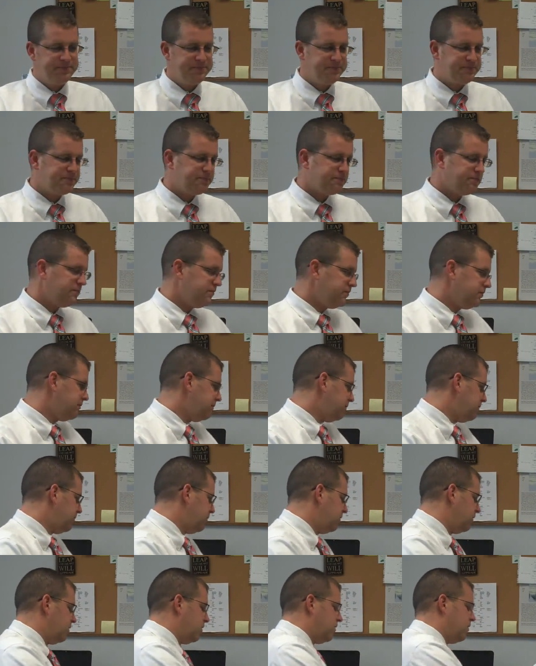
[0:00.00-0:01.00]

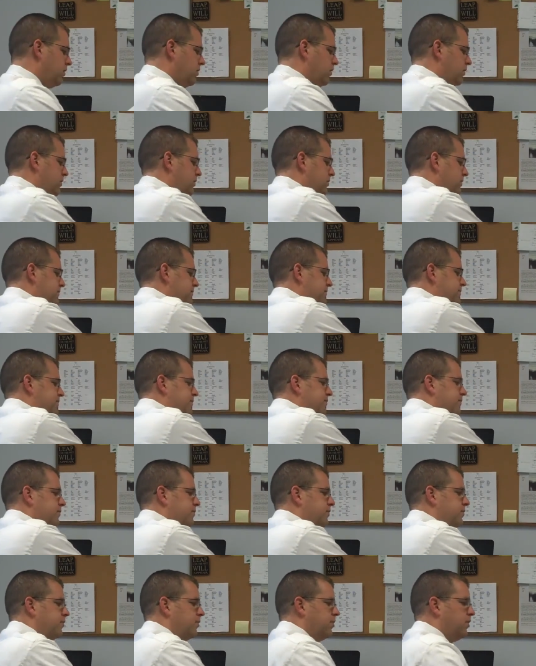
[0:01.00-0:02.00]

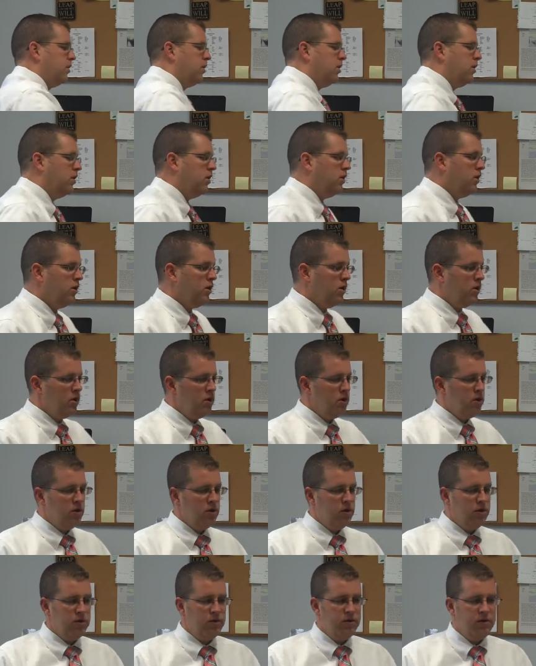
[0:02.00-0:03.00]

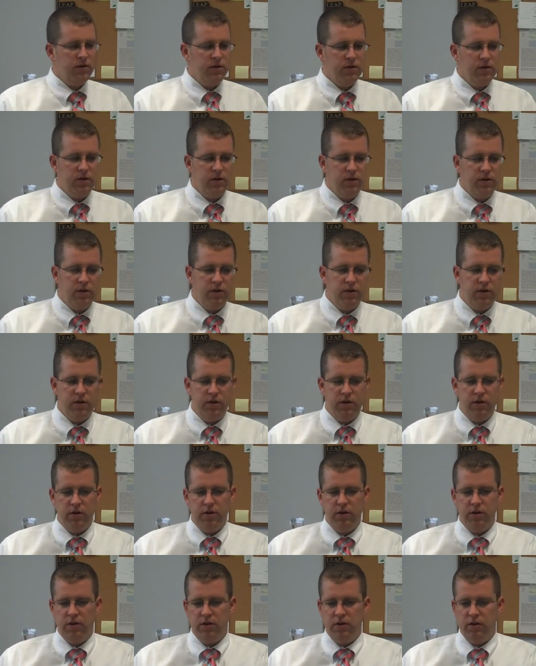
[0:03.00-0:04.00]

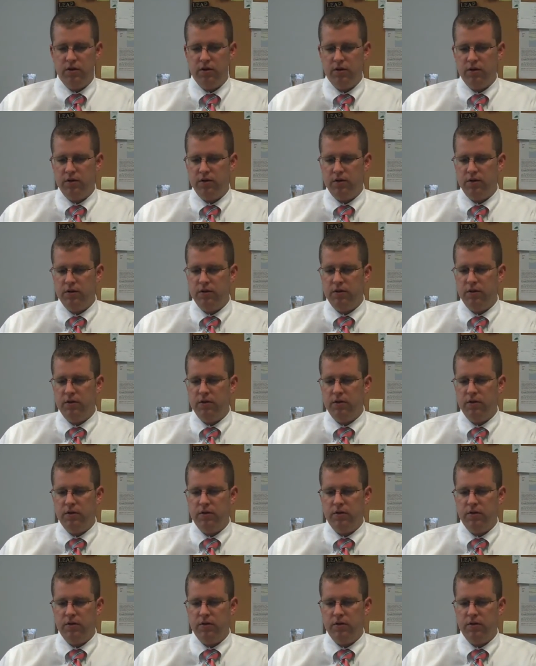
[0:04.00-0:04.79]
Nothing is said.